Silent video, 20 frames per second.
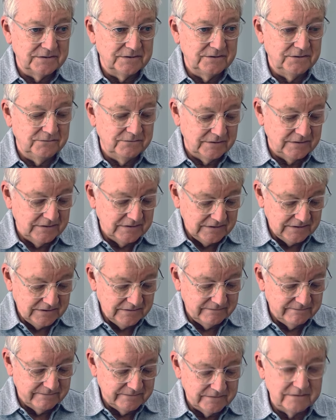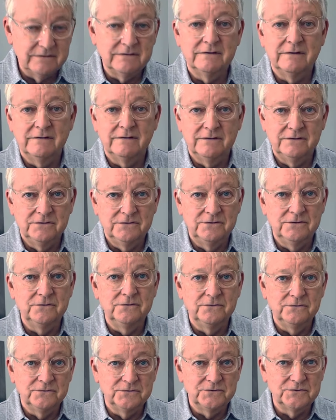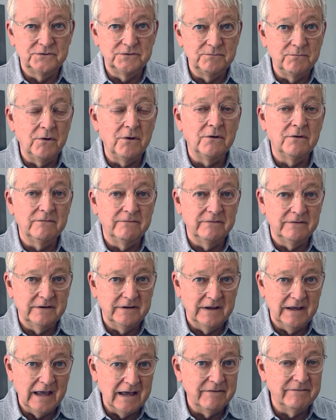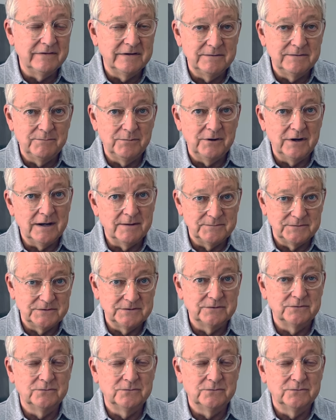you can even do small cavity preps